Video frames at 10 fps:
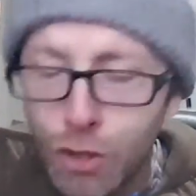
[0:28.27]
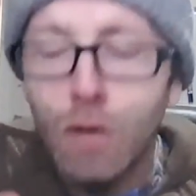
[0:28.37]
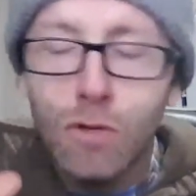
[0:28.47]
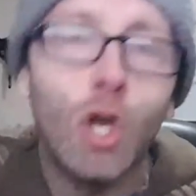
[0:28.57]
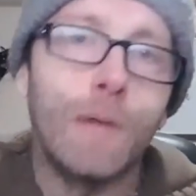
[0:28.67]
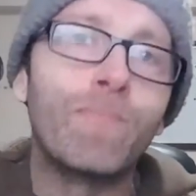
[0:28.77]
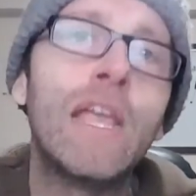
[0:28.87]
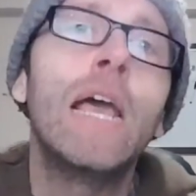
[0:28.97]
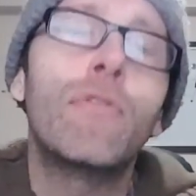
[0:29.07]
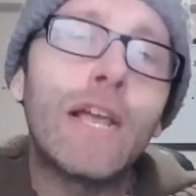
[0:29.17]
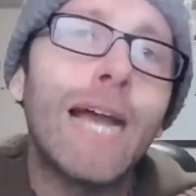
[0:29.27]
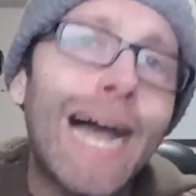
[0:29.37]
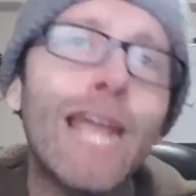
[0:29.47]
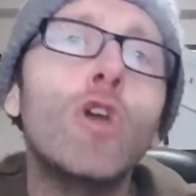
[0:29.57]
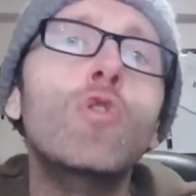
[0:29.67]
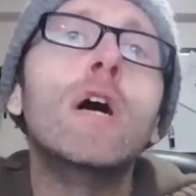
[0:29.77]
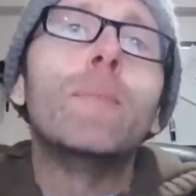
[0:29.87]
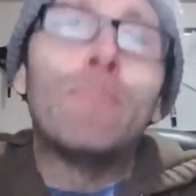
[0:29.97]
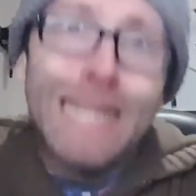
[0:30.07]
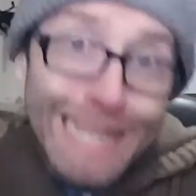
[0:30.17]
No, look, the guy who
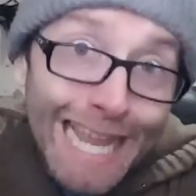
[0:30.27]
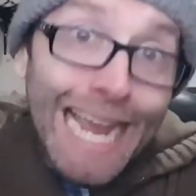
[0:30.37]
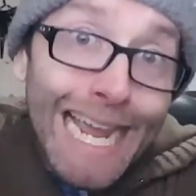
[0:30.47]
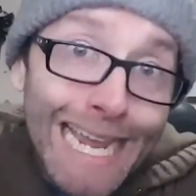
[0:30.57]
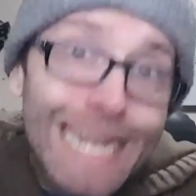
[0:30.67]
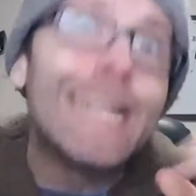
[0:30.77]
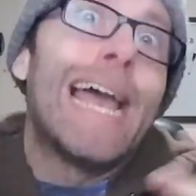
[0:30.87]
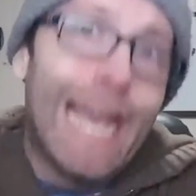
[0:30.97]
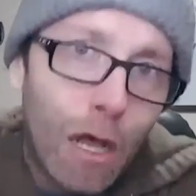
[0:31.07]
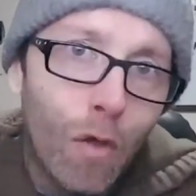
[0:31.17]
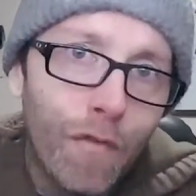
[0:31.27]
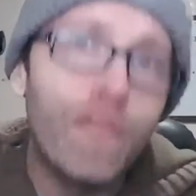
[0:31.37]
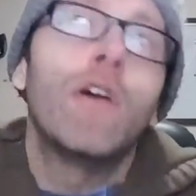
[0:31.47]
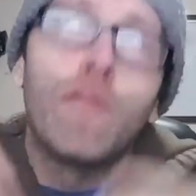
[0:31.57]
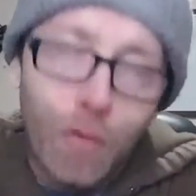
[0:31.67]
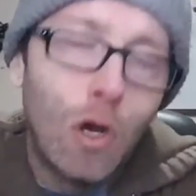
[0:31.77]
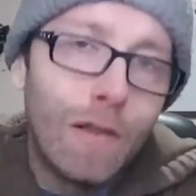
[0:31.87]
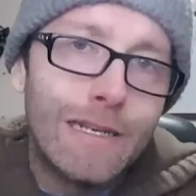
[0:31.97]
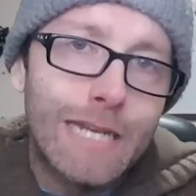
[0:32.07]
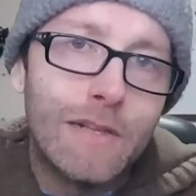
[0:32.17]
played ALF, for
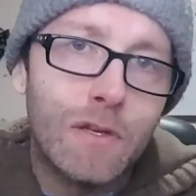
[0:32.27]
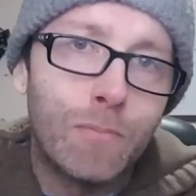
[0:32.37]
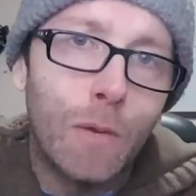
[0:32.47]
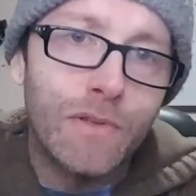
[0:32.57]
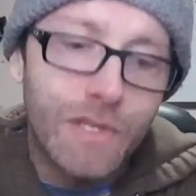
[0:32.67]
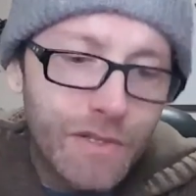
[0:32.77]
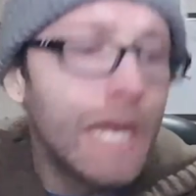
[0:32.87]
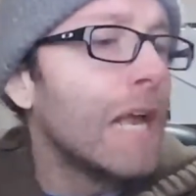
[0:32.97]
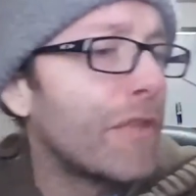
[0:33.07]
all intents and purposes,